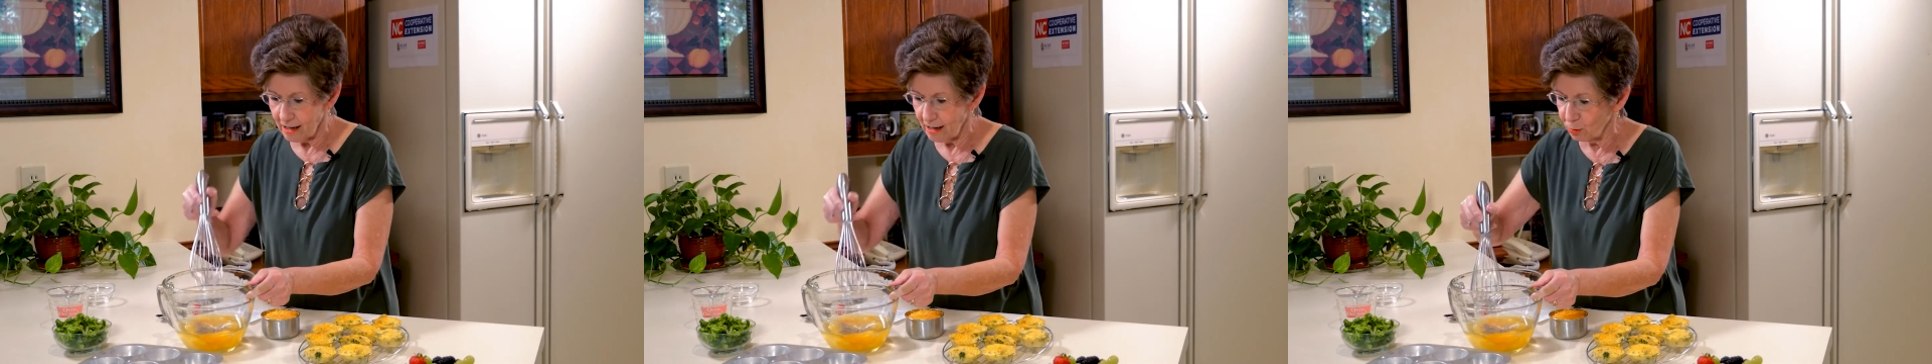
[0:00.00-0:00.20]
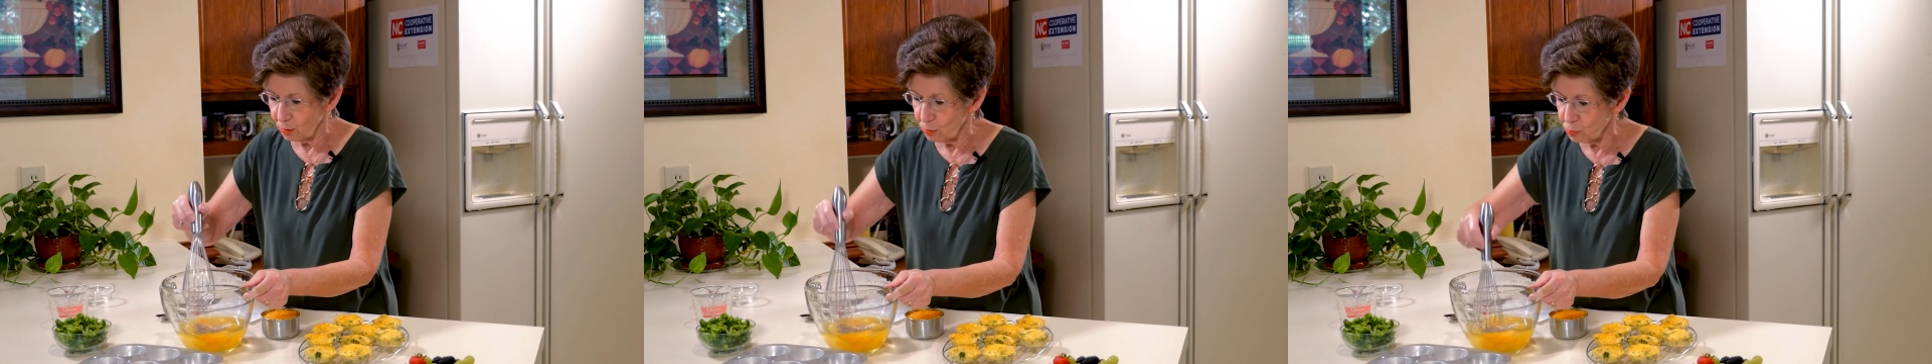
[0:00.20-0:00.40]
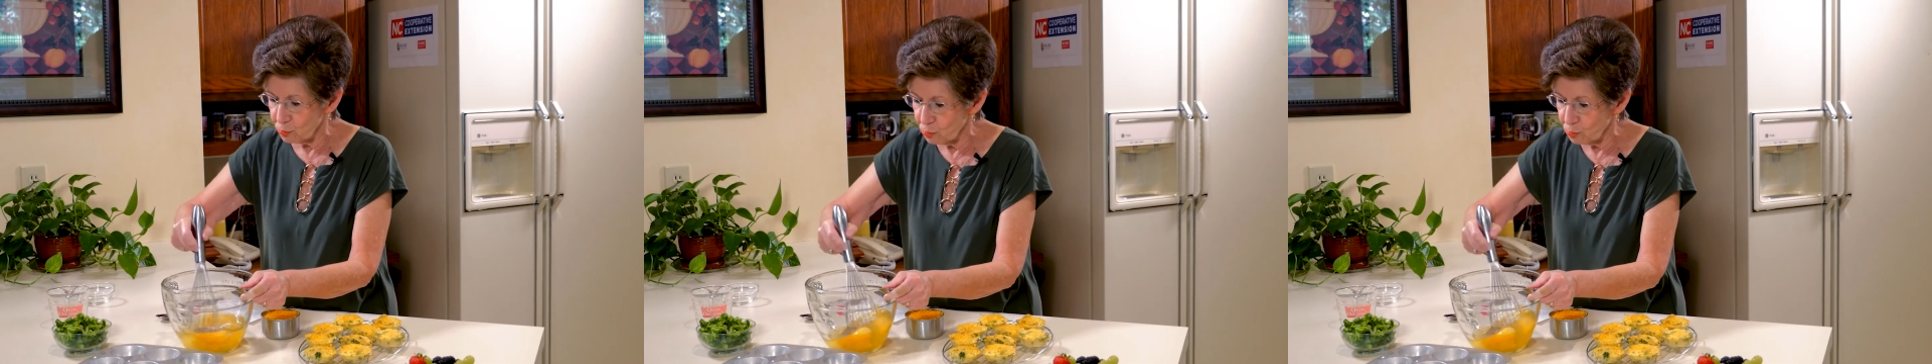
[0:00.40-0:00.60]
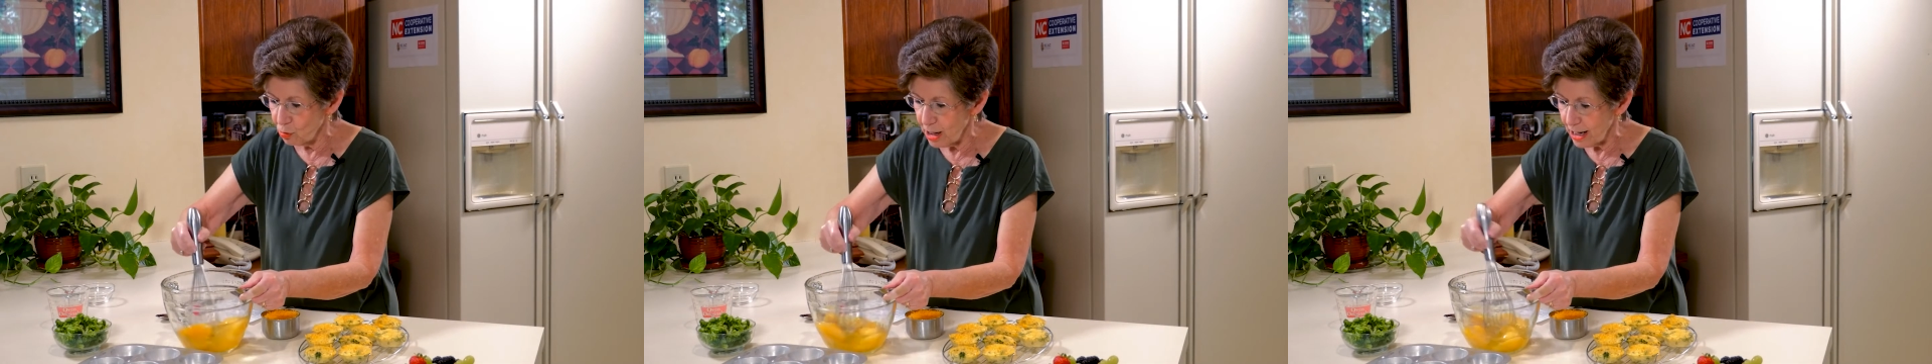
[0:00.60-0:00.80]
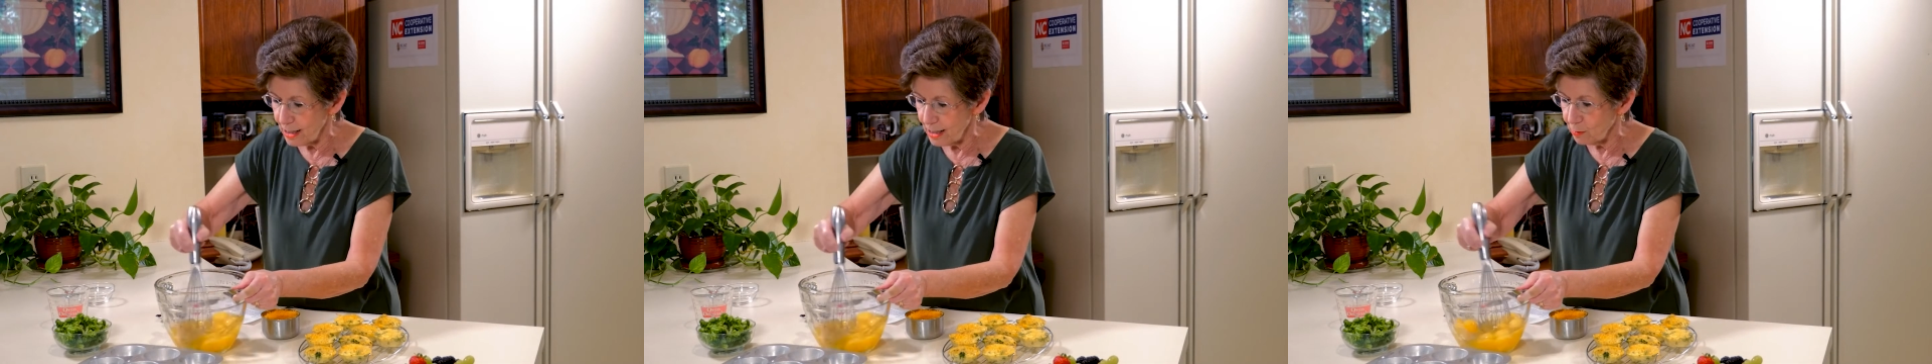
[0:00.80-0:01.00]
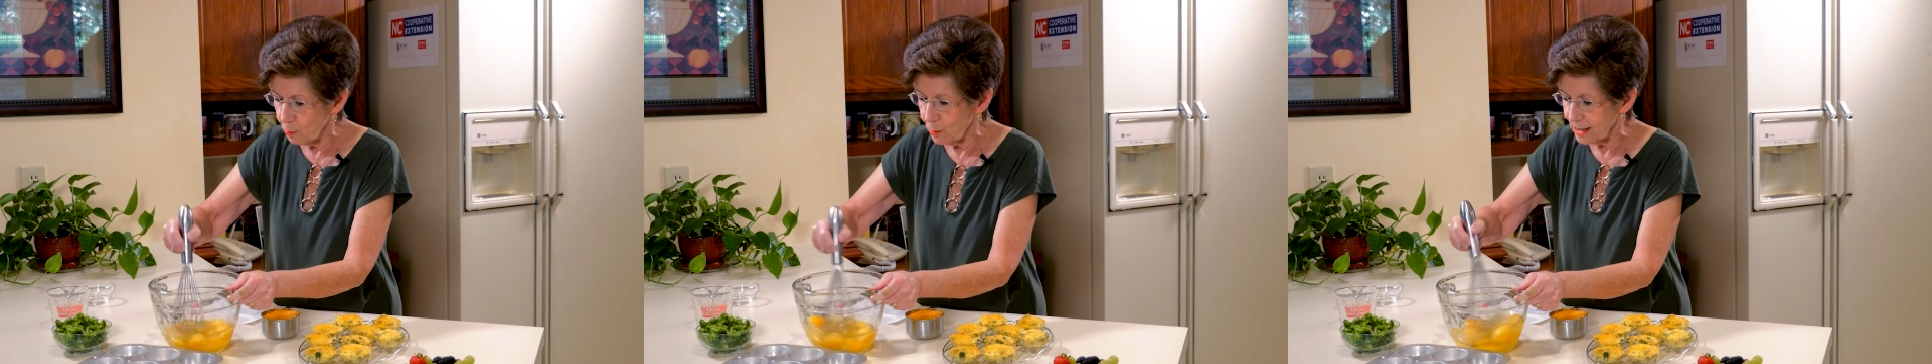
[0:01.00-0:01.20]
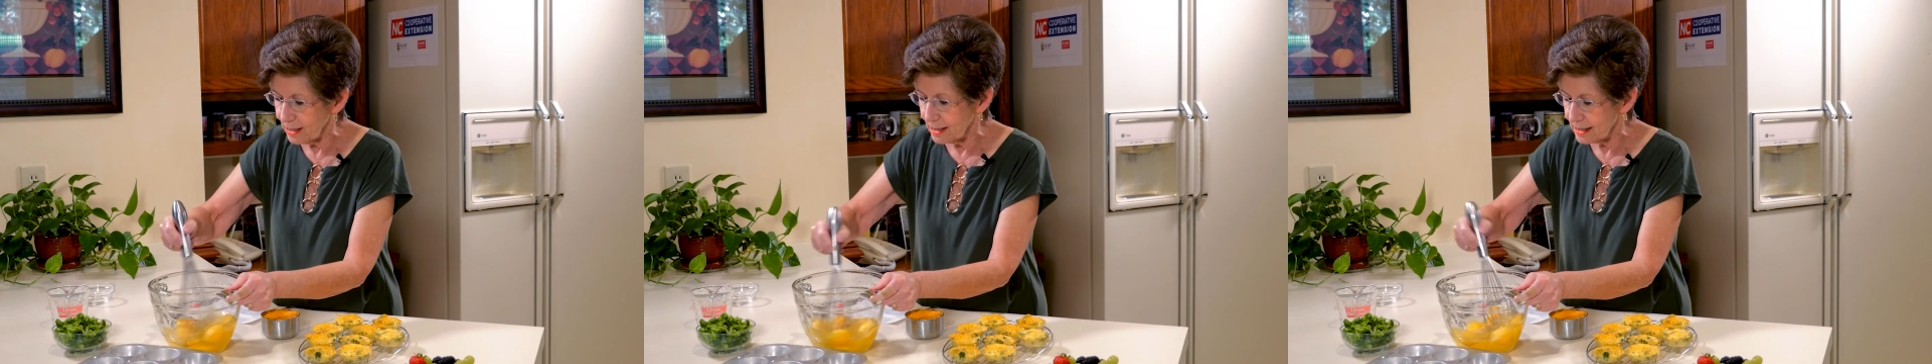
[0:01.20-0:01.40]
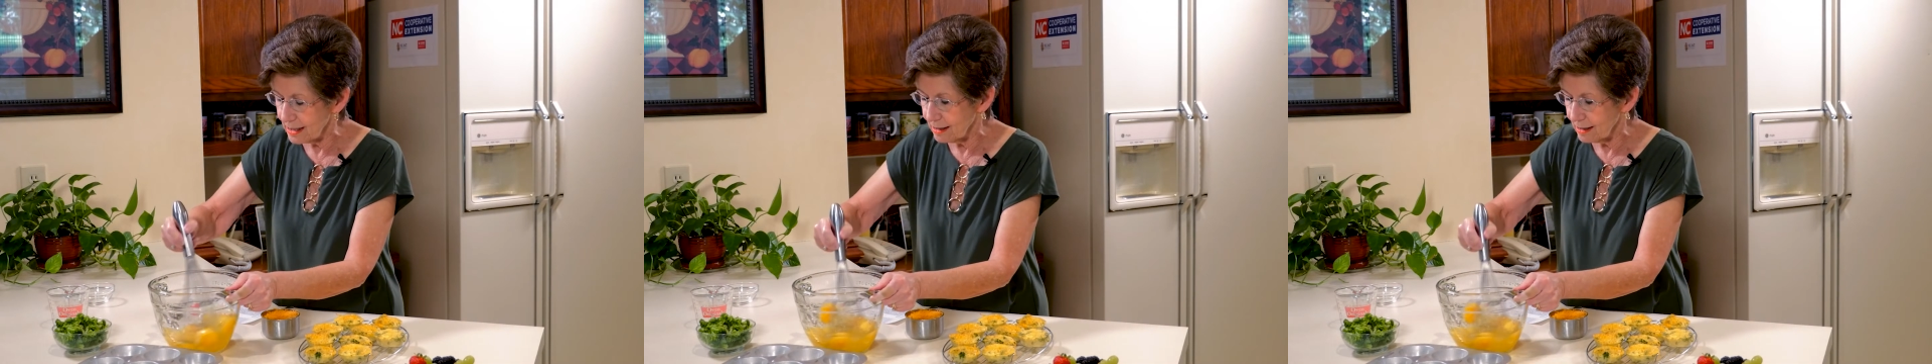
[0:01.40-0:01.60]
a great
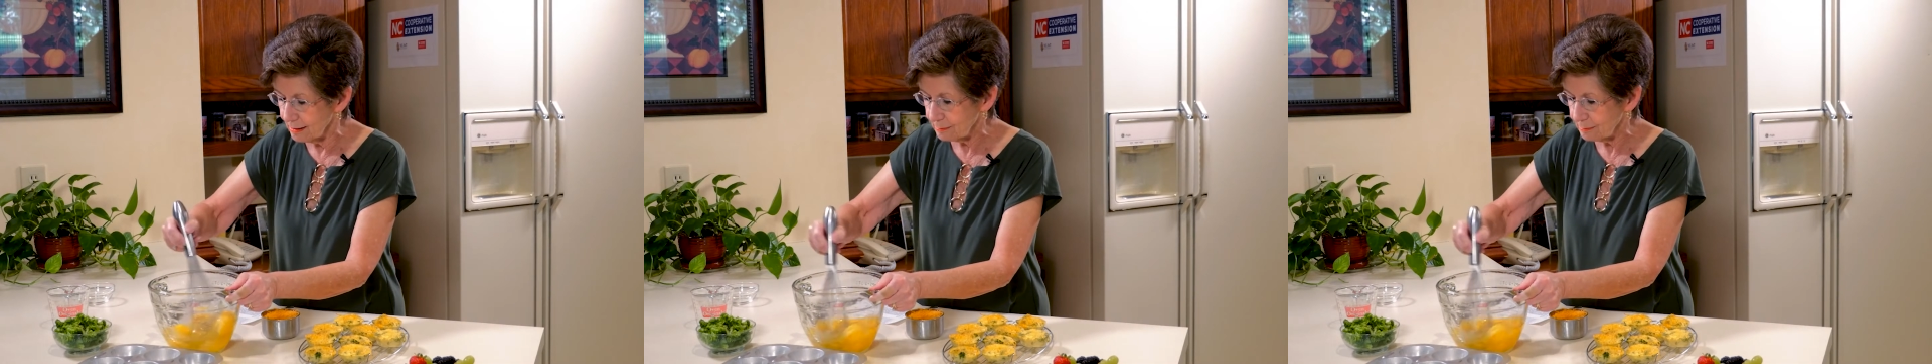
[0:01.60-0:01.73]
whisk.